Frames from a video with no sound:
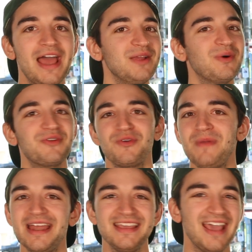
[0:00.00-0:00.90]
Anyone
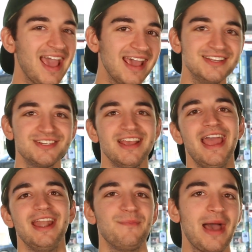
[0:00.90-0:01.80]
from any age,
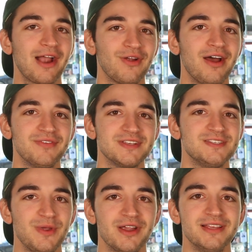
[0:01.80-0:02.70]
any background of
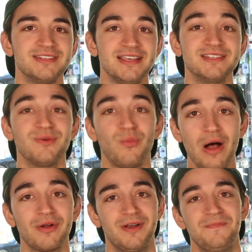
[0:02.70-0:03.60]
experience is
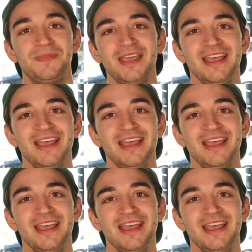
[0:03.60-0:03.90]
welcome.